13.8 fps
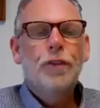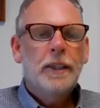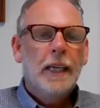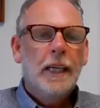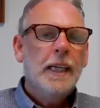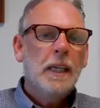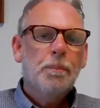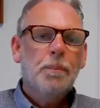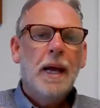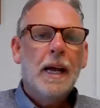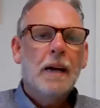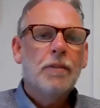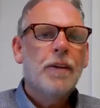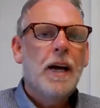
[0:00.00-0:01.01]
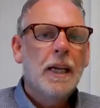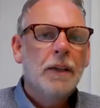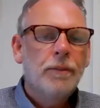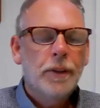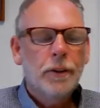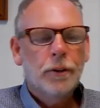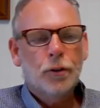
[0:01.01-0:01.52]
take it back 5
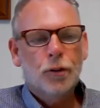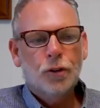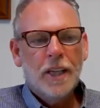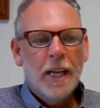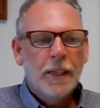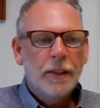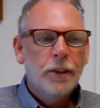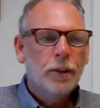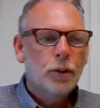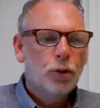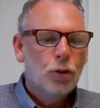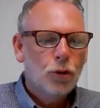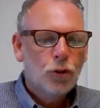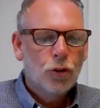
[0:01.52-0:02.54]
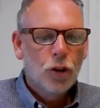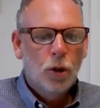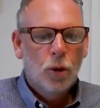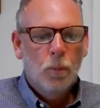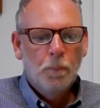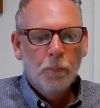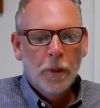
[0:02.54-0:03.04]
years or 10 years or
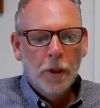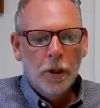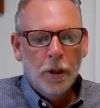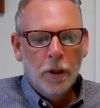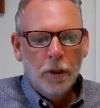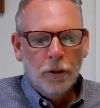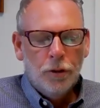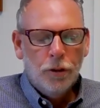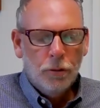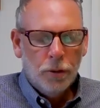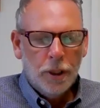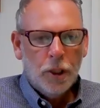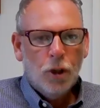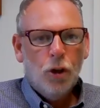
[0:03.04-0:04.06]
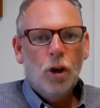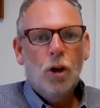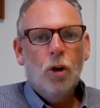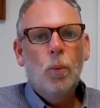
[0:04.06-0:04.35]
so, do you recall